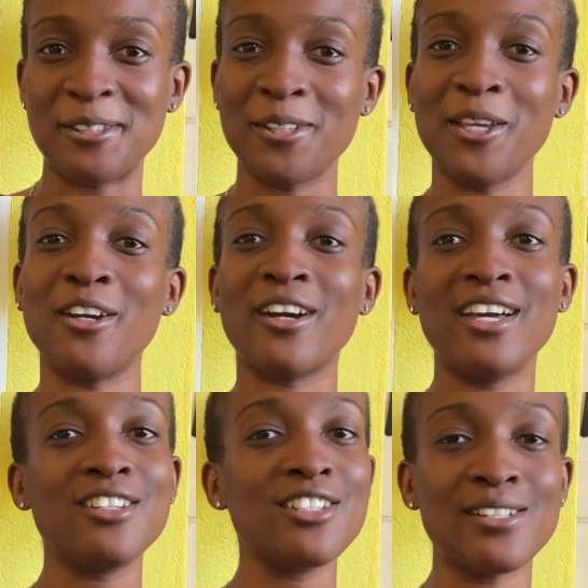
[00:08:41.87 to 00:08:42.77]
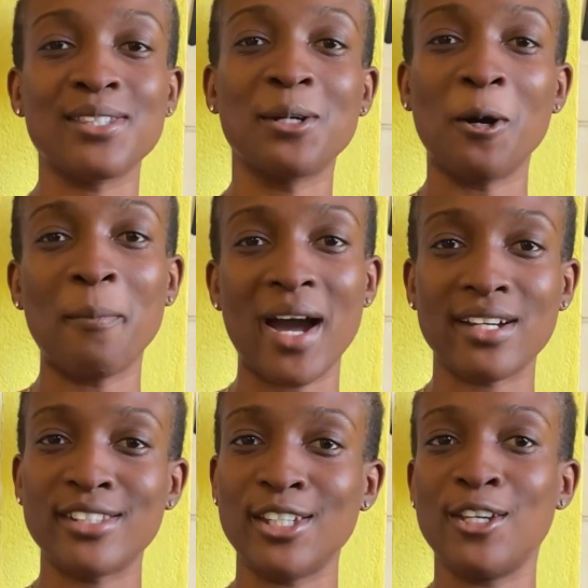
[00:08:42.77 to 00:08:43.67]
So you're gonna just go
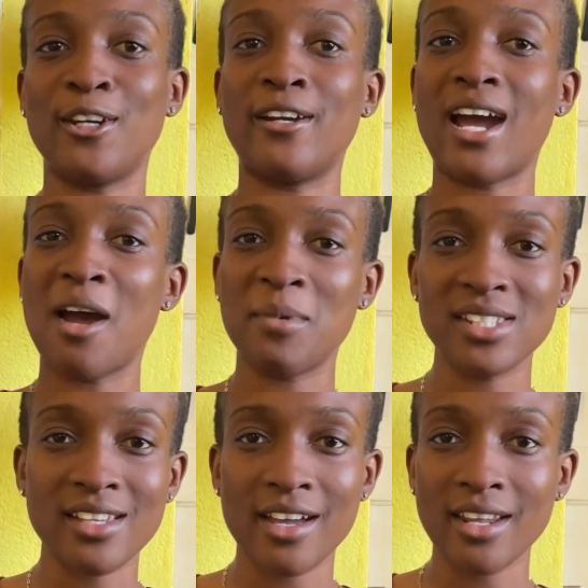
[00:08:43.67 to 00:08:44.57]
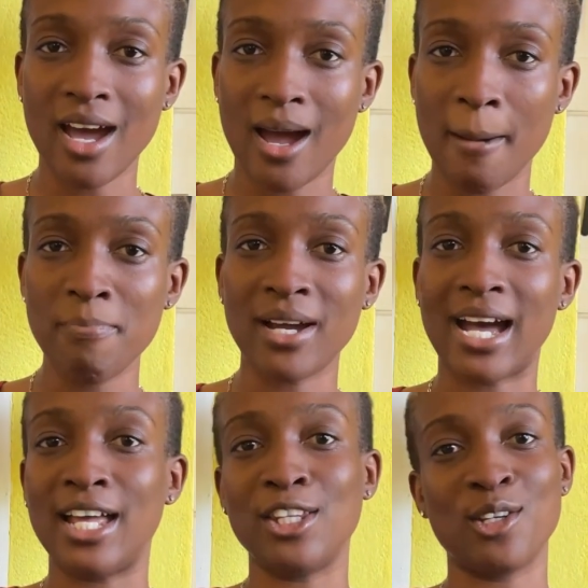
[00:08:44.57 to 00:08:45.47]
back to your Amazon app
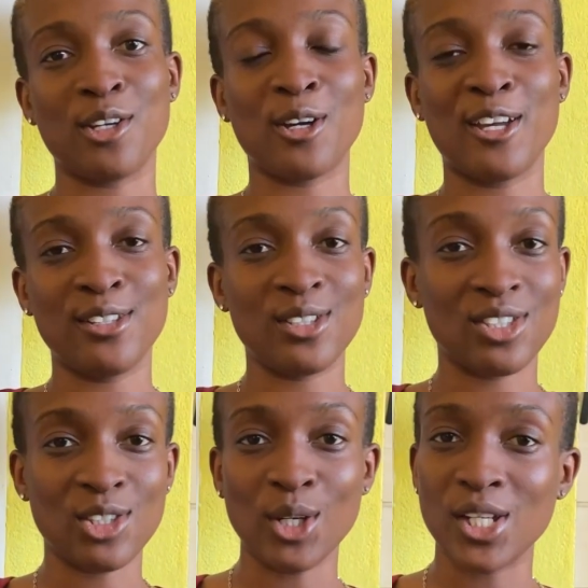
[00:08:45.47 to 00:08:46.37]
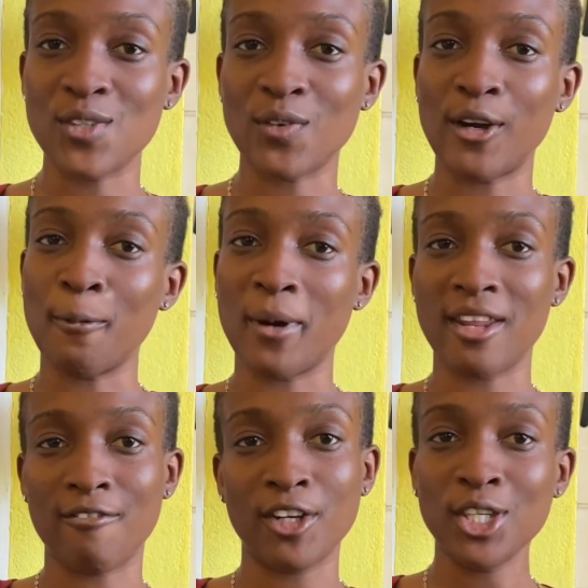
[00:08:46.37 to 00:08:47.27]
and you're going to search for
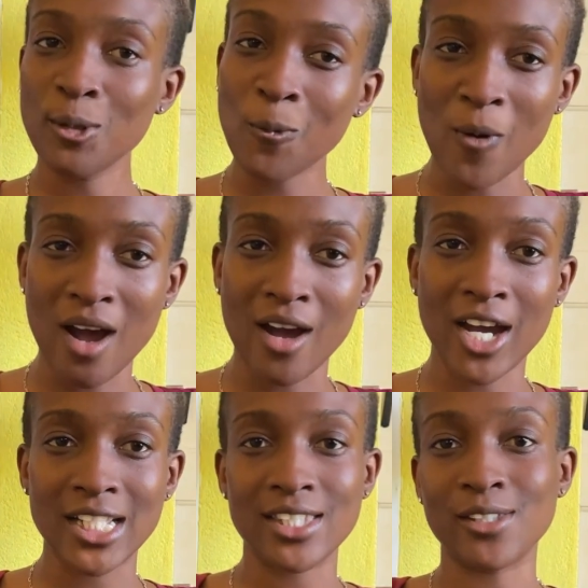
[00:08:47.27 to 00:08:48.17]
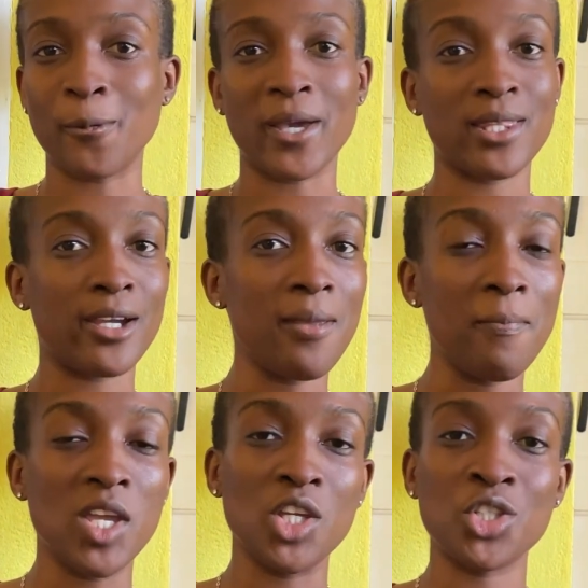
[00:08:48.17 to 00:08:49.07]
whatever you want. So whether it
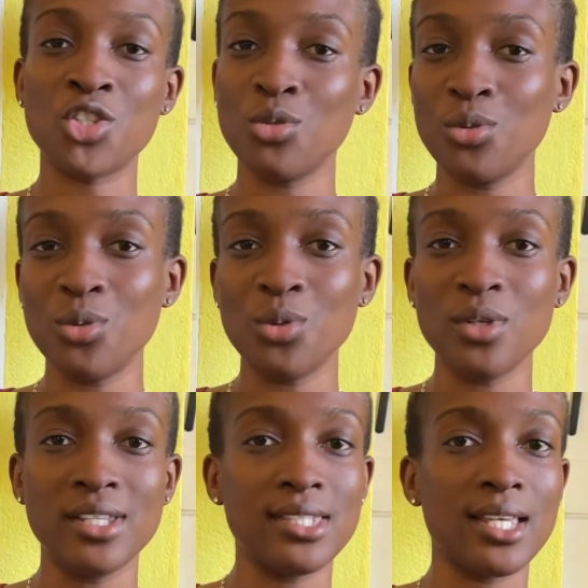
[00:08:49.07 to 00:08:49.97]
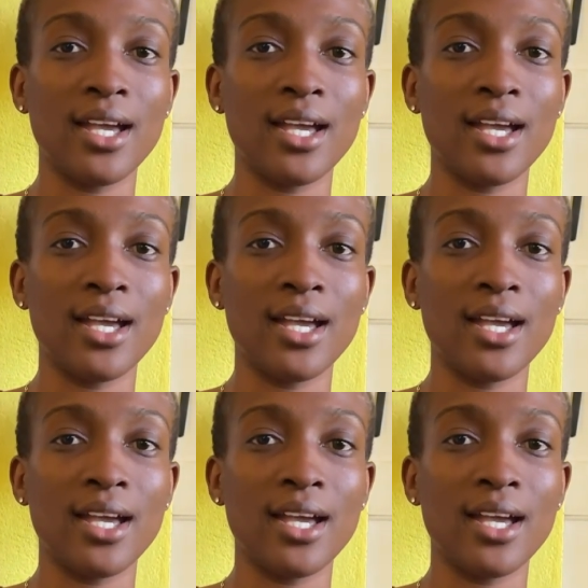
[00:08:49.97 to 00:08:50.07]
be shoes,